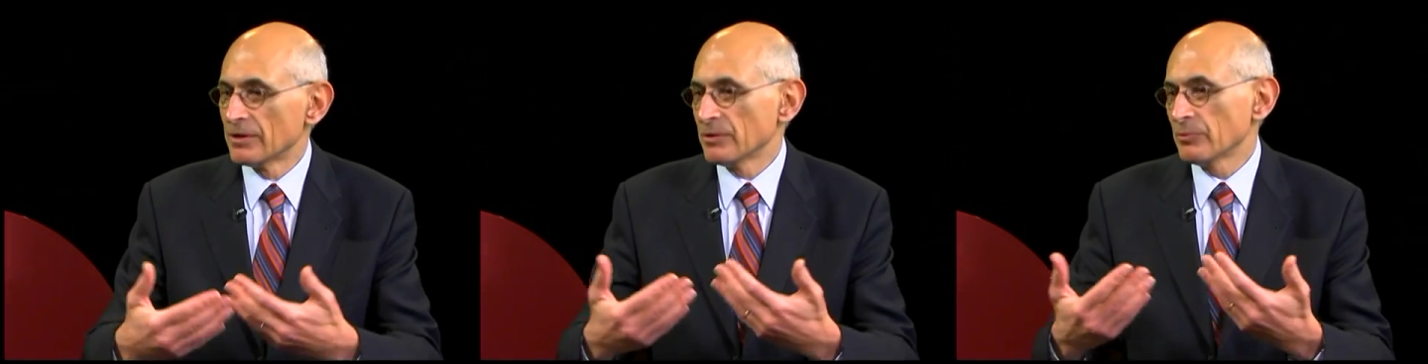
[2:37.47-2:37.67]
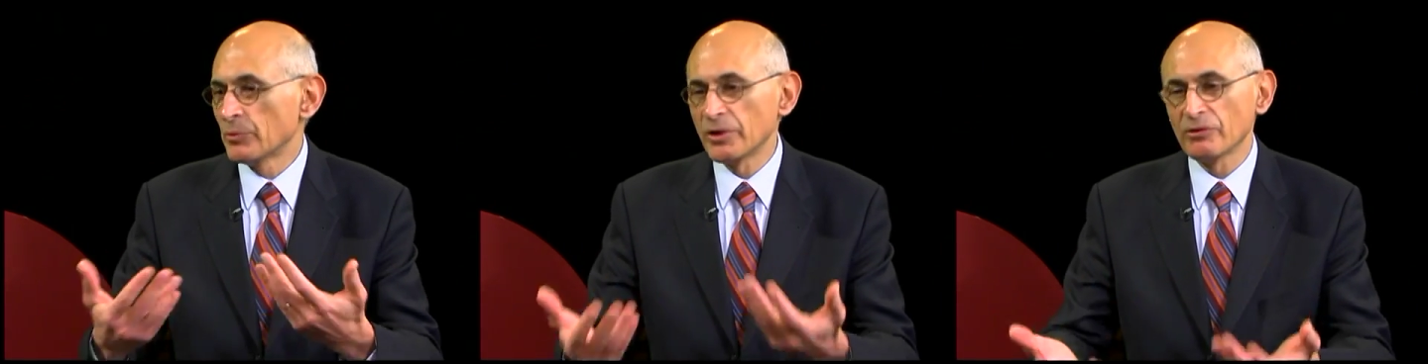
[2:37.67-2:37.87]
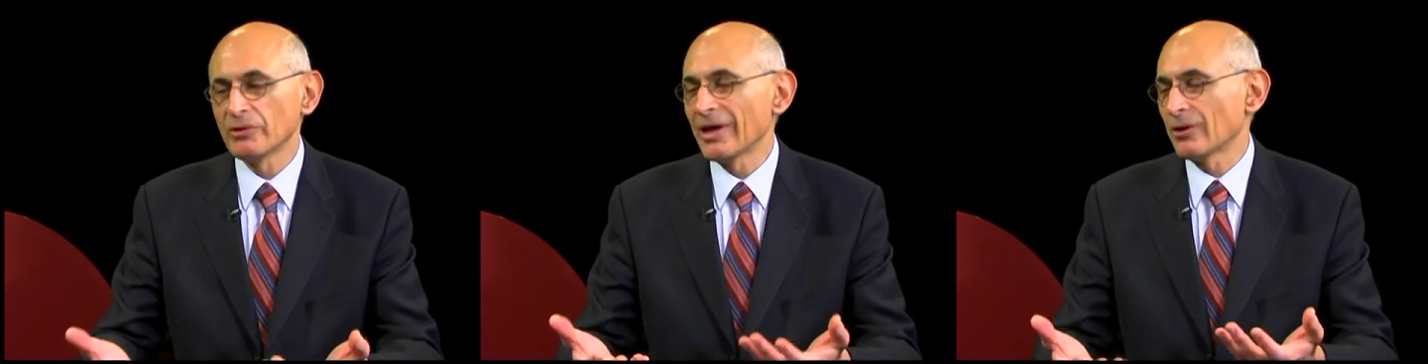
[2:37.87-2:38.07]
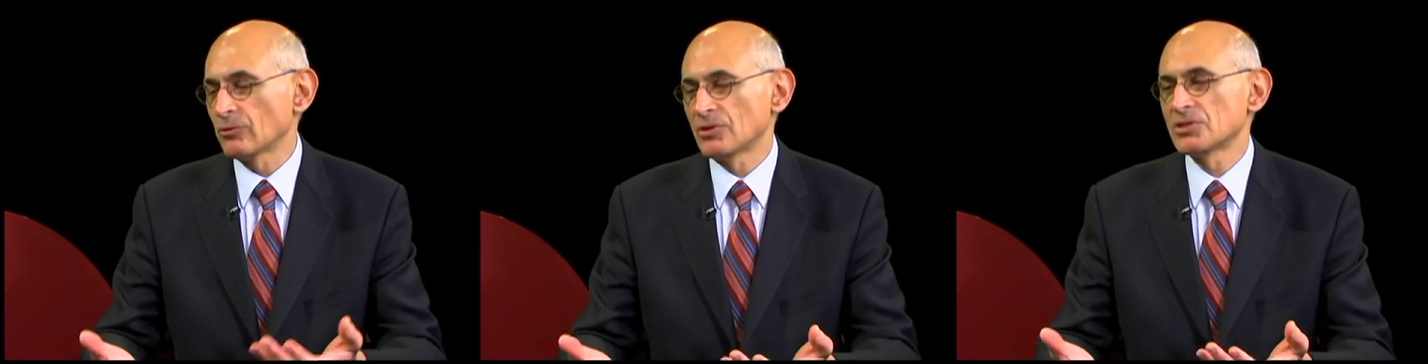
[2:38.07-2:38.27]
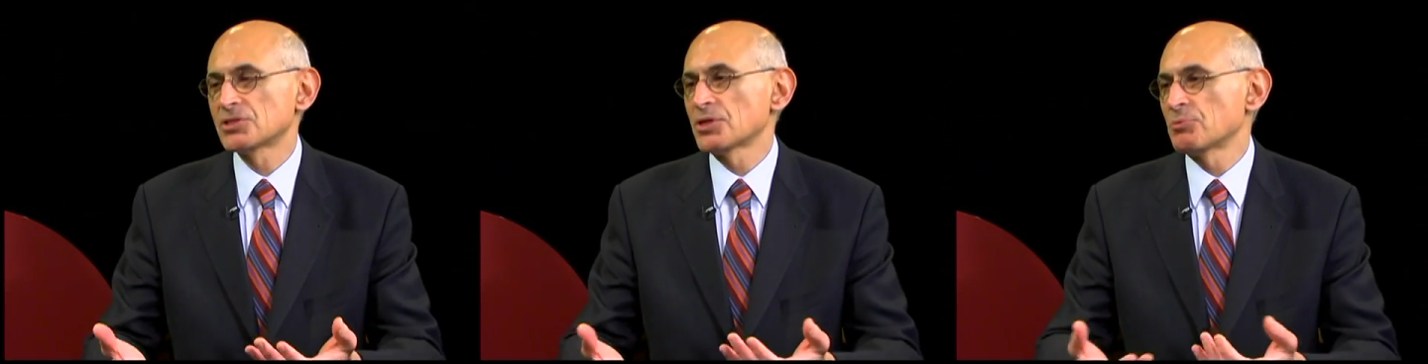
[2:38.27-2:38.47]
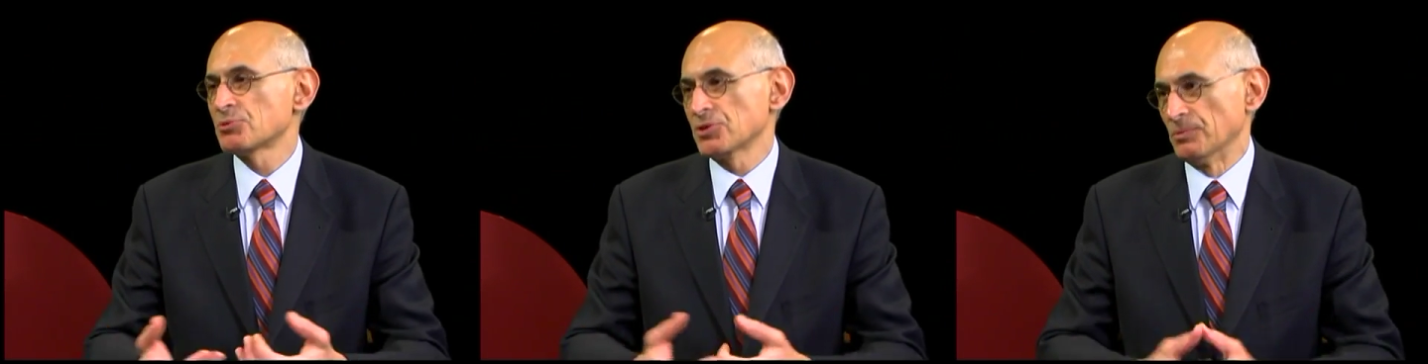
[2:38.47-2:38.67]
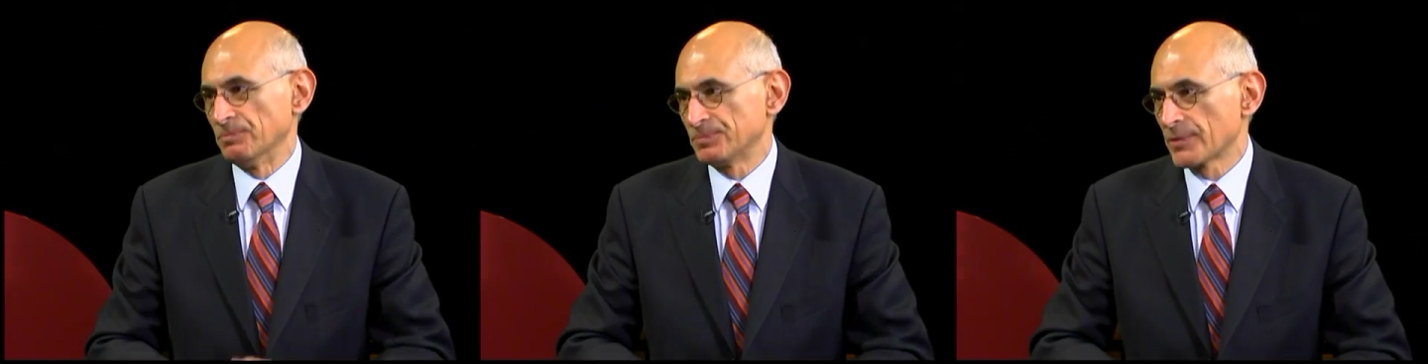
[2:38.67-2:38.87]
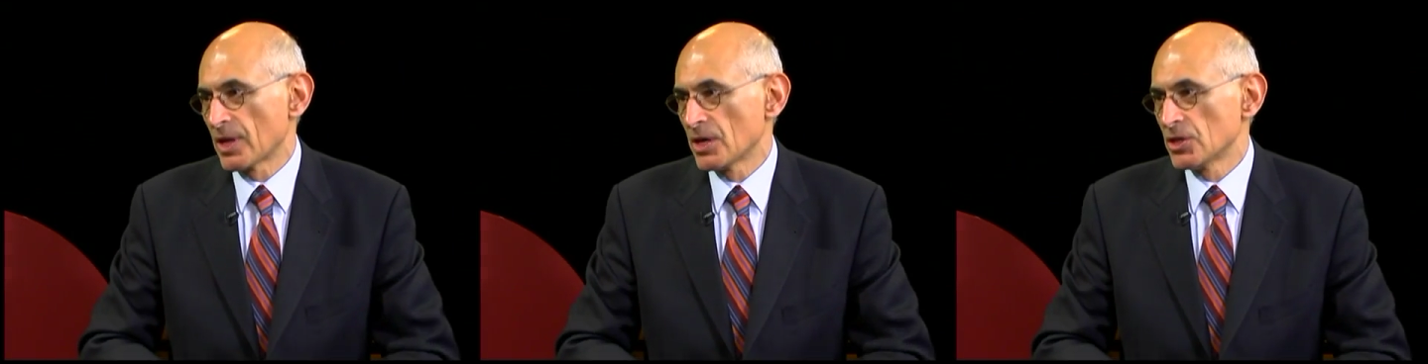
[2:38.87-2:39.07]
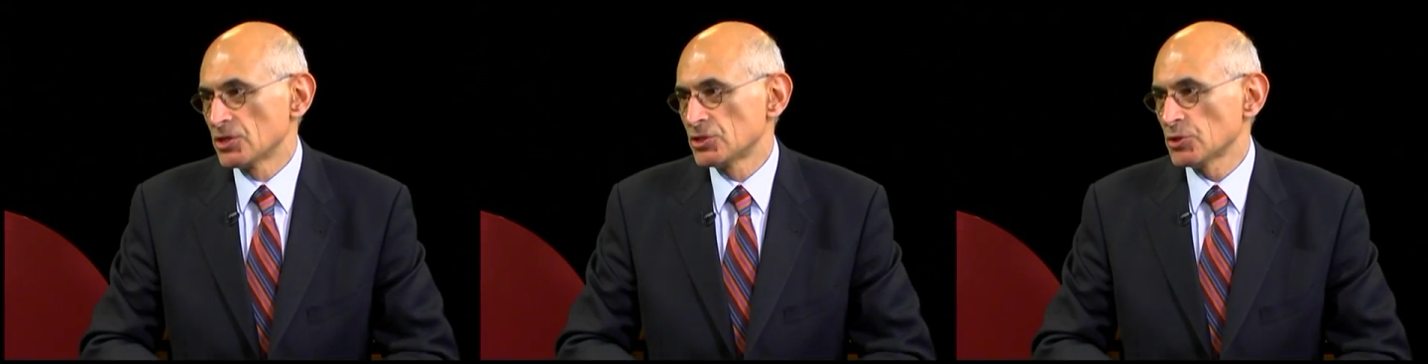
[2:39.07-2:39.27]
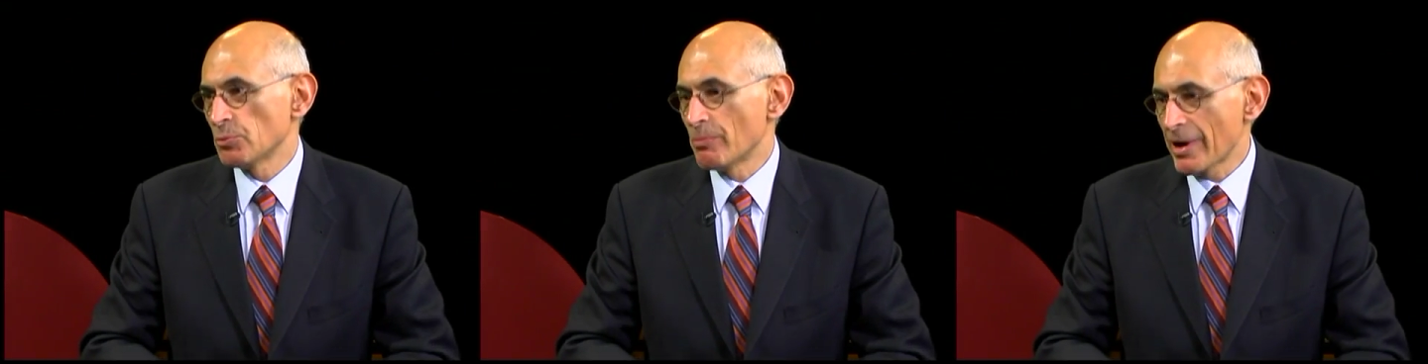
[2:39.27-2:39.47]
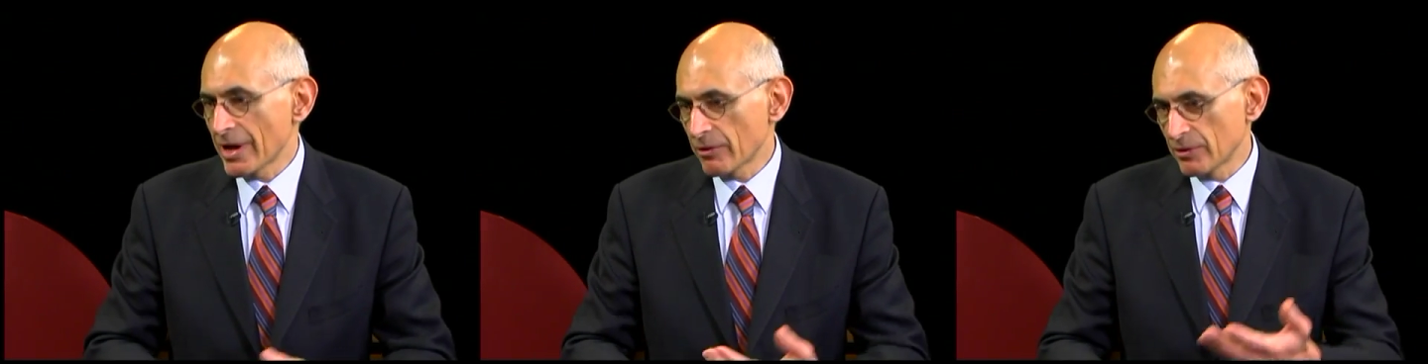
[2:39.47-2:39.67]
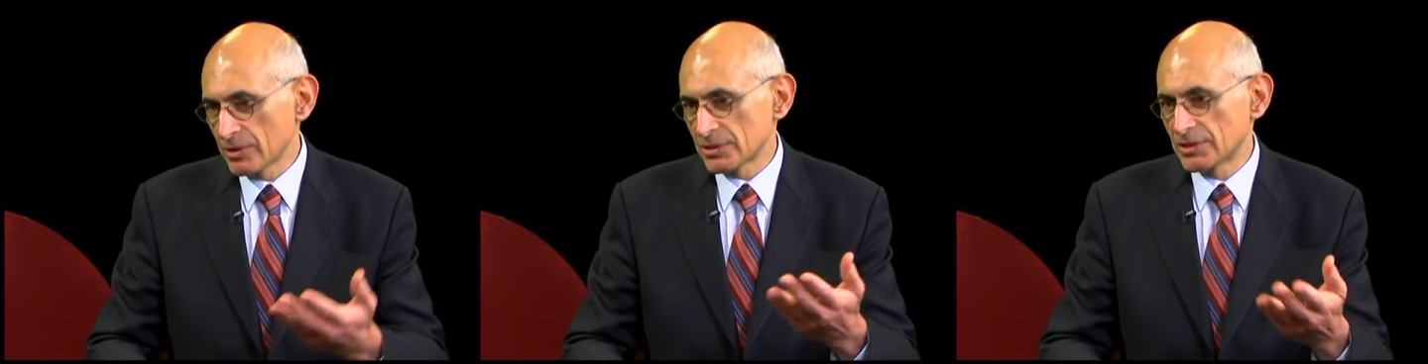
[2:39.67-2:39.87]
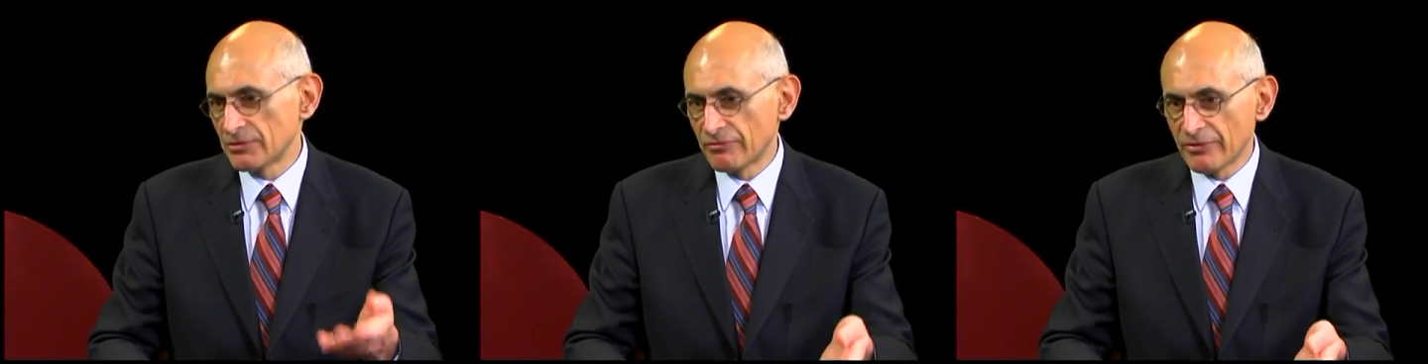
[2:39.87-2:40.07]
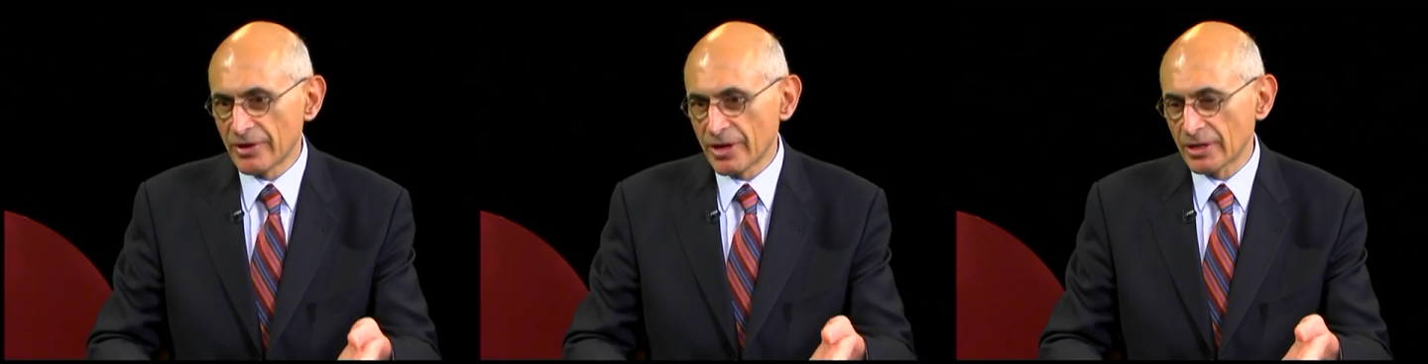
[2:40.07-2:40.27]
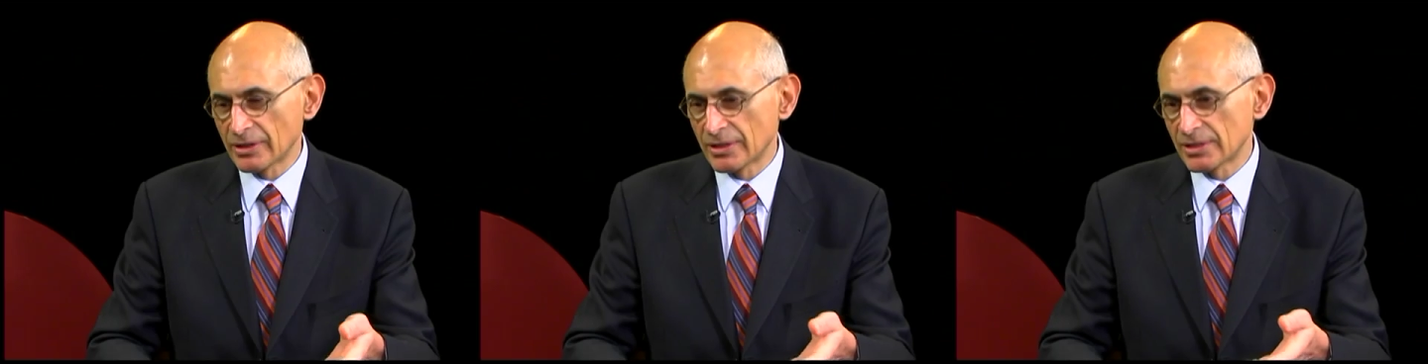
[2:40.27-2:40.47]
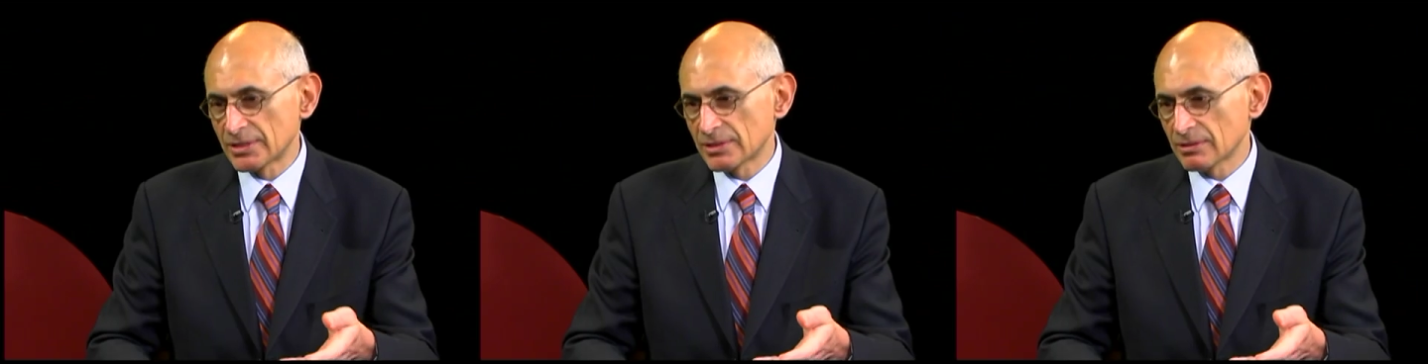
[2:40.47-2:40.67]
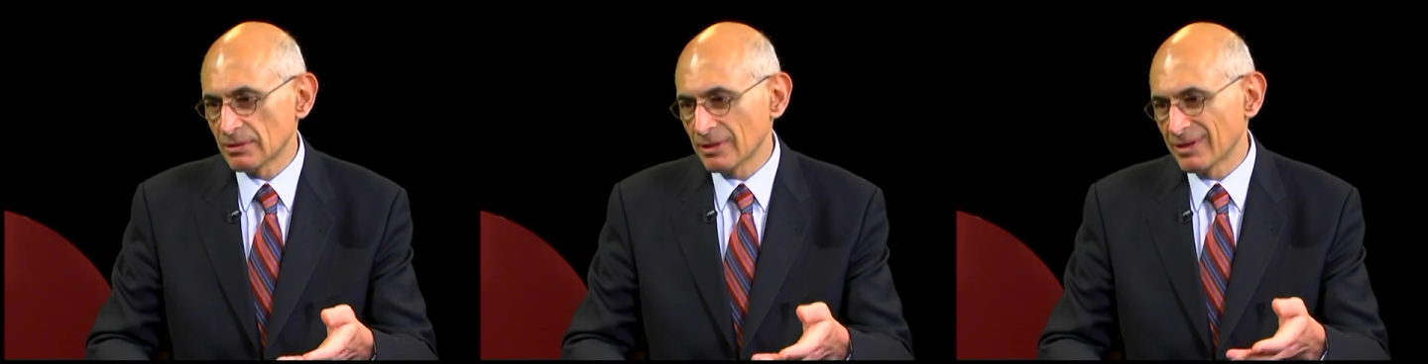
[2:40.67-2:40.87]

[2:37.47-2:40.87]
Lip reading: We rely on description. So migraine is defined as